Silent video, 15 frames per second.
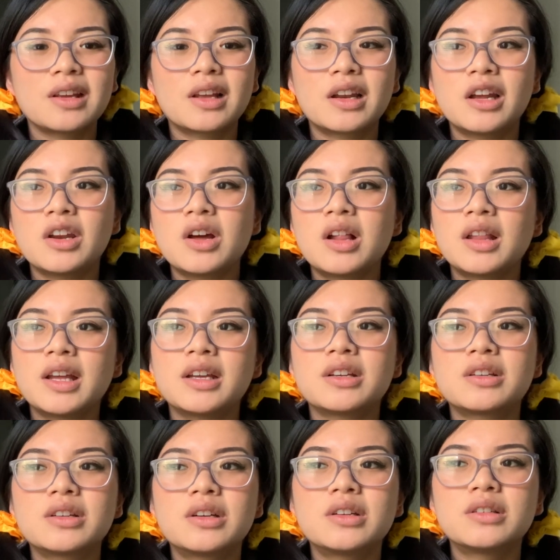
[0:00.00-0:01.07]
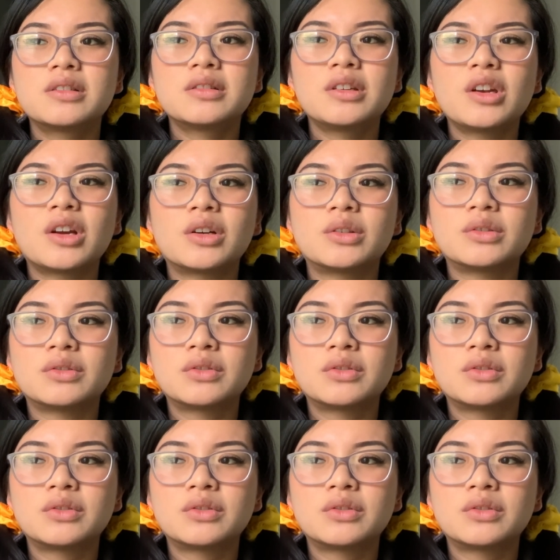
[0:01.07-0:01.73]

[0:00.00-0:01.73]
Can I not like, you know,